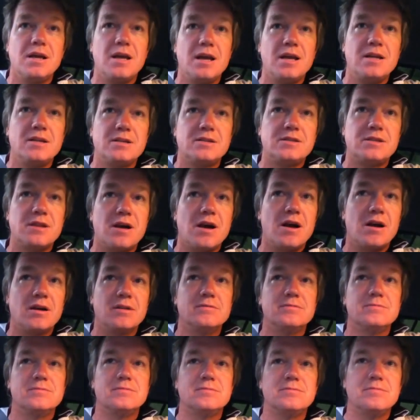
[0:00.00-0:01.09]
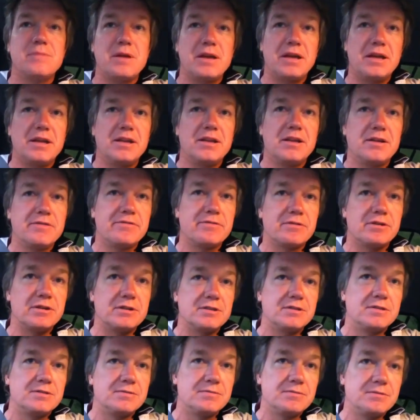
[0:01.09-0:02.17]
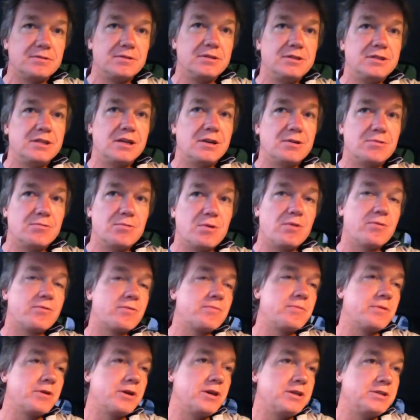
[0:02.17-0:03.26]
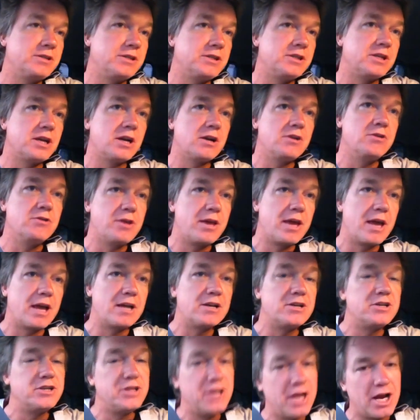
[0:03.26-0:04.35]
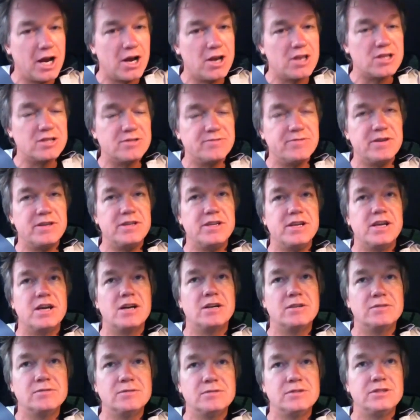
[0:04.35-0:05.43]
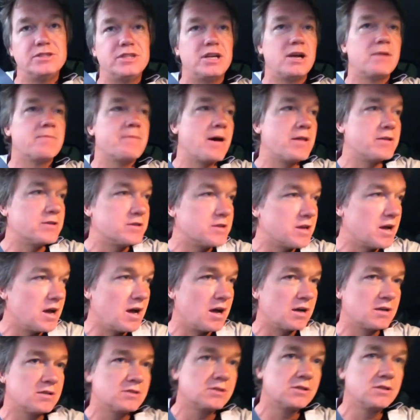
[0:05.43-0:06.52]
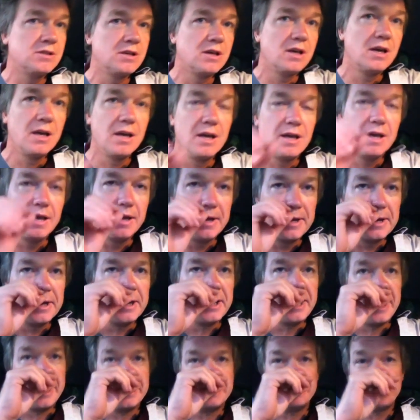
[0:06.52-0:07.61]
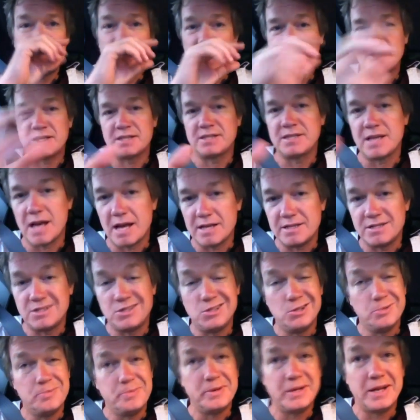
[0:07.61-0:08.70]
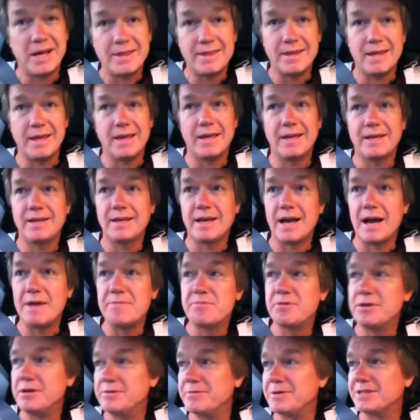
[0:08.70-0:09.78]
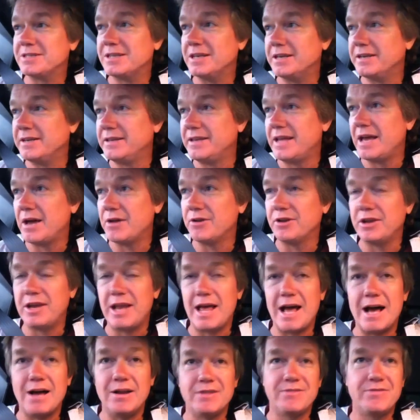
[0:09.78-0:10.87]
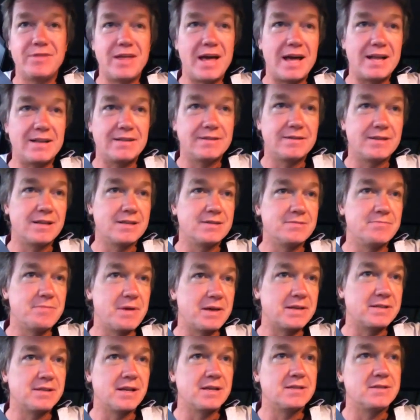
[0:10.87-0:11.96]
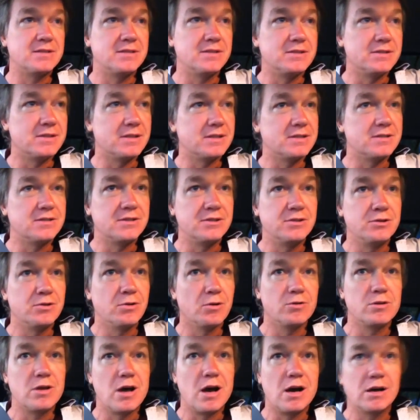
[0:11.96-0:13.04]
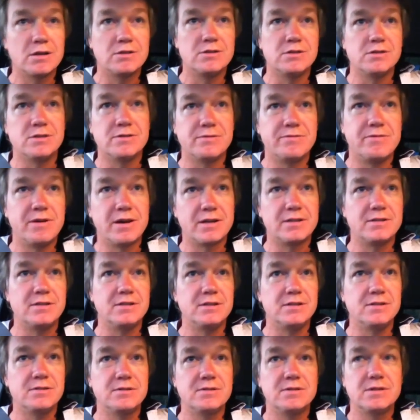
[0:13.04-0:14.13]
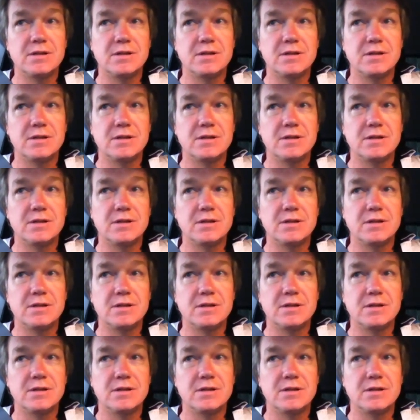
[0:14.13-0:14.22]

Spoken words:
and start making a difference. You know, well, from your easy chair, you can share this video, share Mother Talks. It's pesticide stupid. I think I pretty much nailed it out. If that doesn't make sense to you, then it's the neurotoxins affecting you.